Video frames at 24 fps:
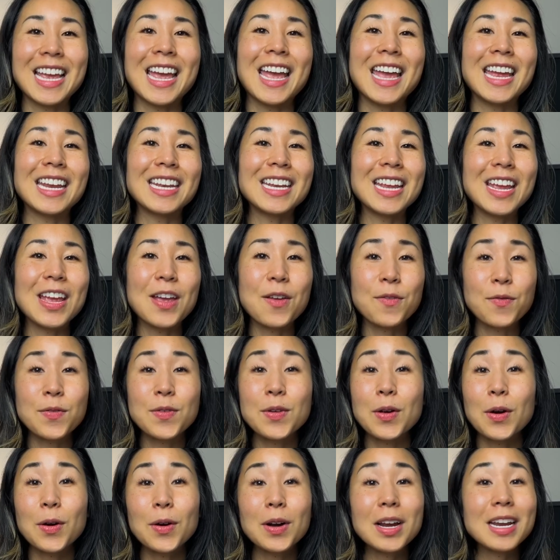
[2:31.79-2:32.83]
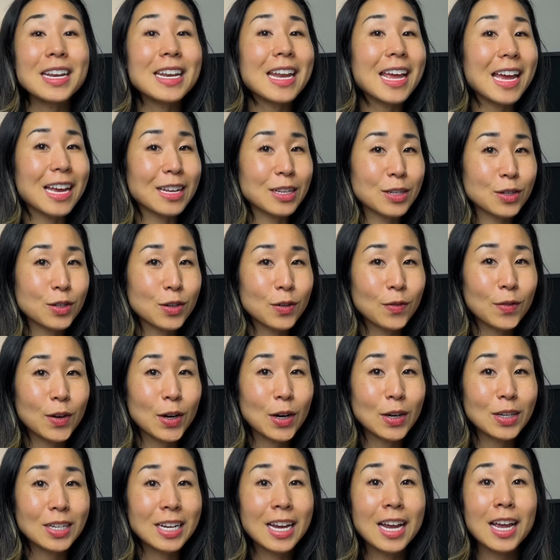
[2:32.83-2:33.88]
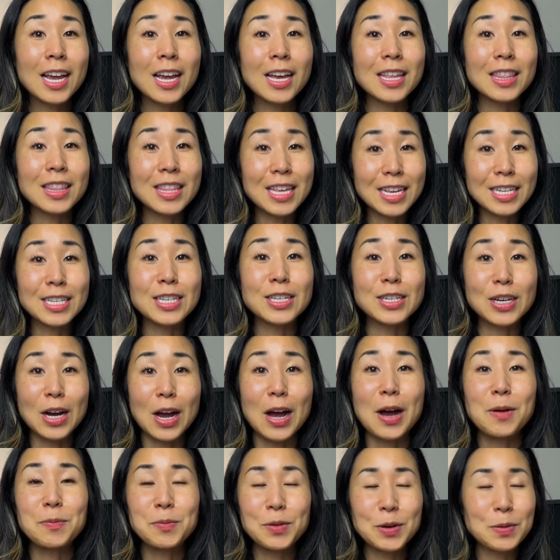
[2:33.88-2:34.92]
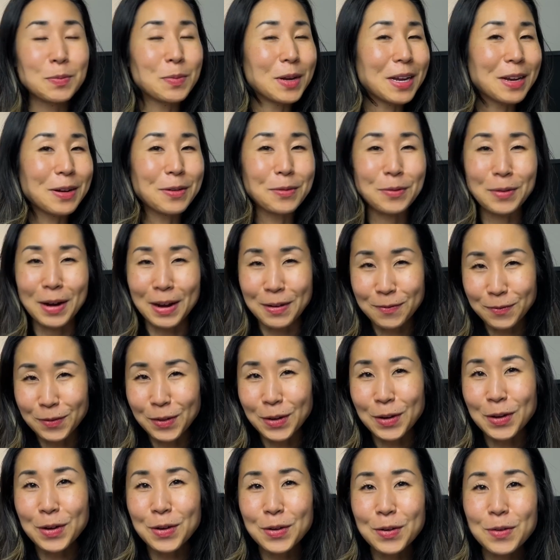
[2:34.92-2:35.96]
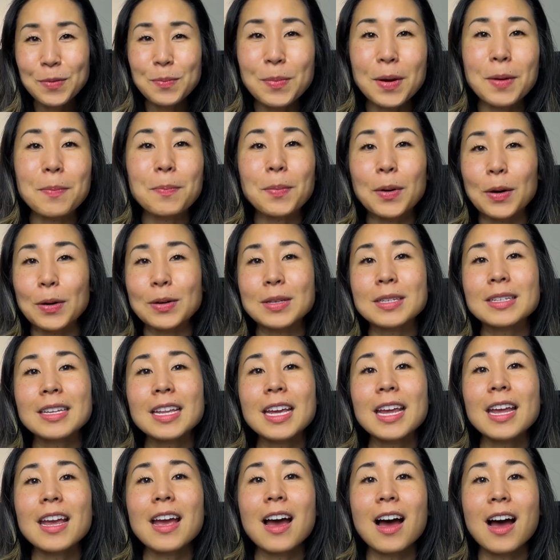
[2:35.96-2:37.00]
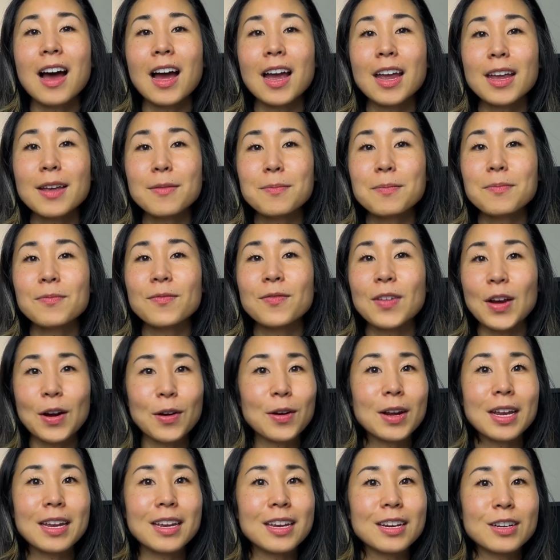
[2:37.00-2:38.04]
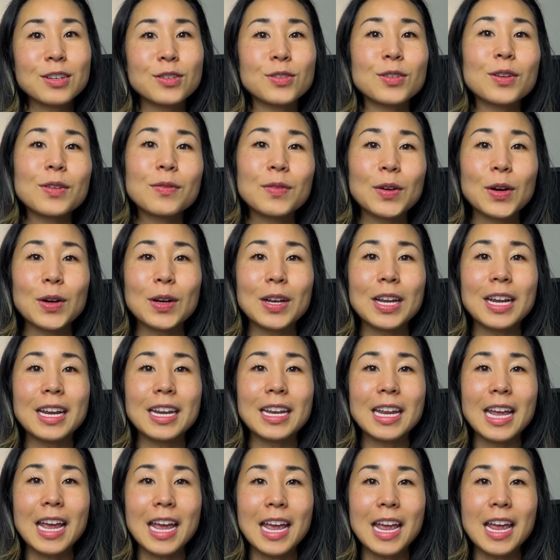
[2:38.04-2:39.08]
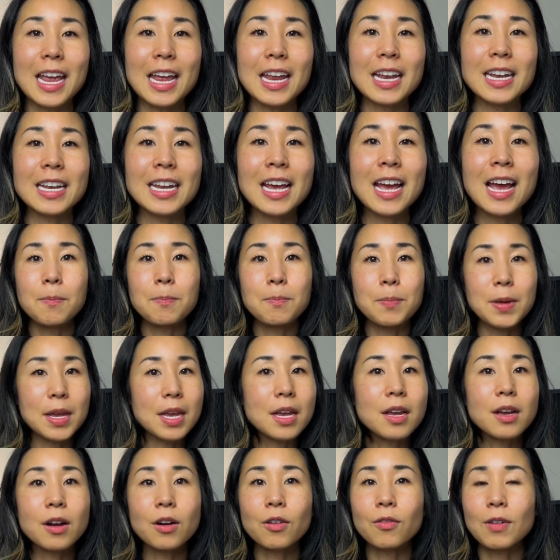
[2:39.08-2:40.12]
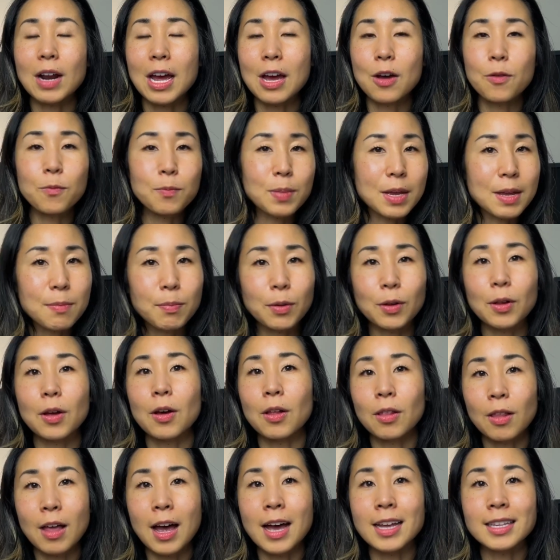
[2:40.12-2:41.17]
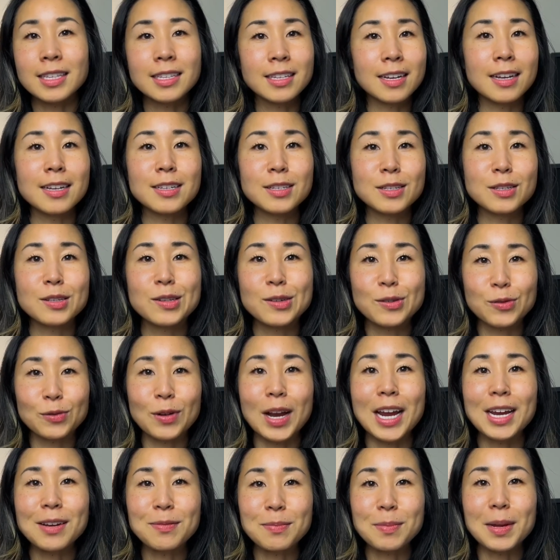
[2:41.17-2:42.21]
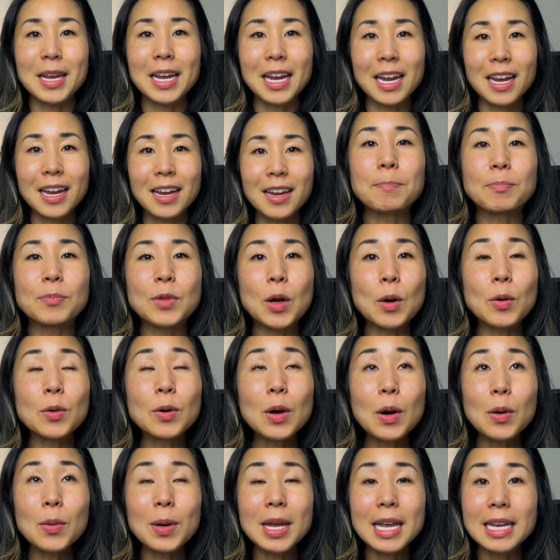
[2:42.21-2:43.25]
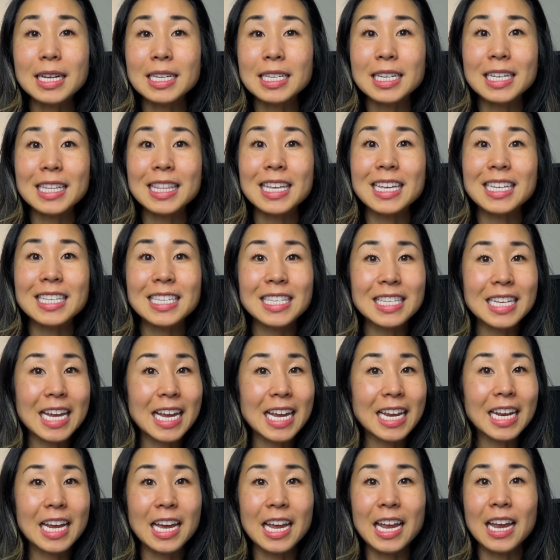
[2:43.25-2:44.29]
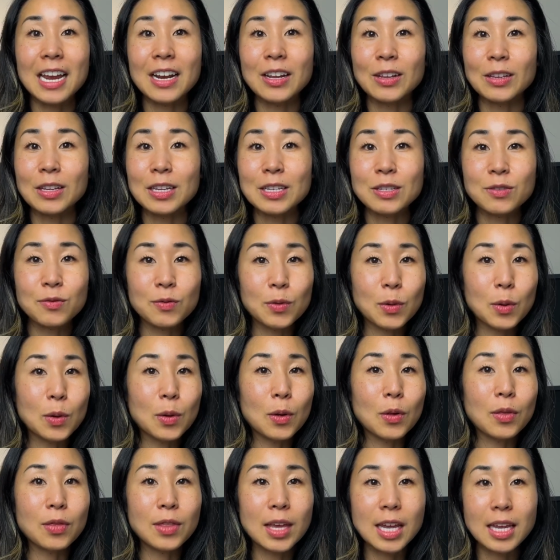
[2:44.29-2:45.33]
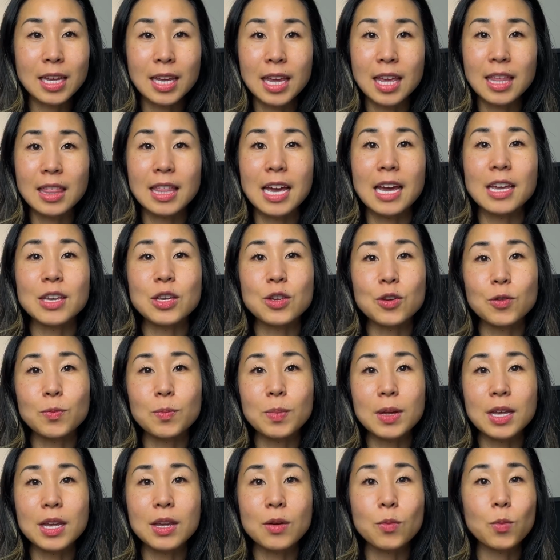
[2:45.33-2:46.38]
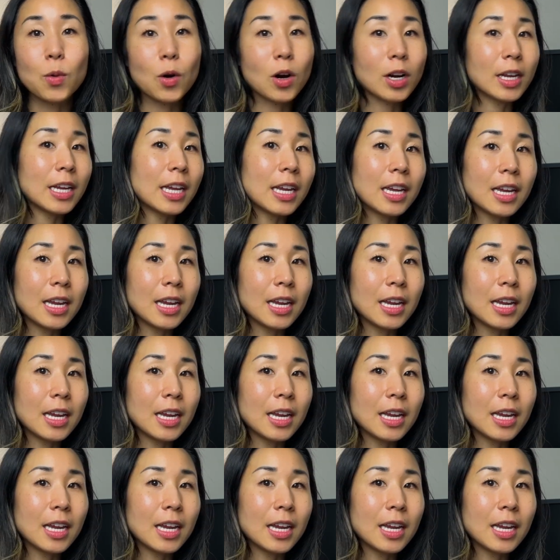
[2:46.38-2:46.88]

and if you're an extrovert, this job would be great for you, but personally, I'm very introverted and being around people a lot does drain me. Don't go into this data analyst role thinking that you'd be working